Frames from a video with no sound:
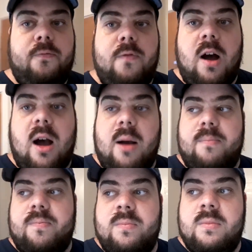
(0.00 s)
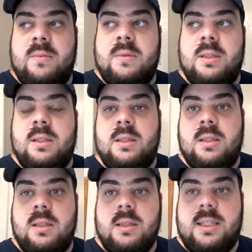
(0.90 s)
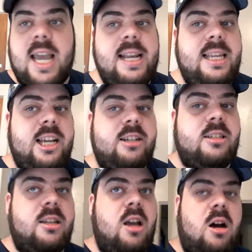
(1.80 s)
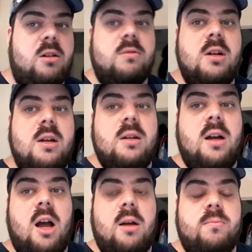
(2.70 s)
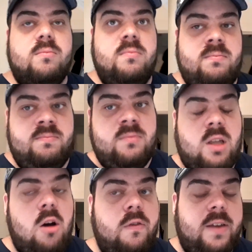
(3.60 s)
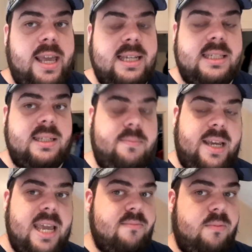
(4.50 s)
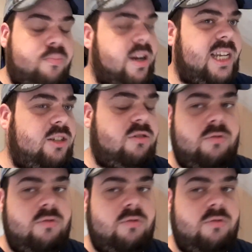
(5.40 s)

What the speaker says: 10 years ago, Kofi Kingston became a breakthrough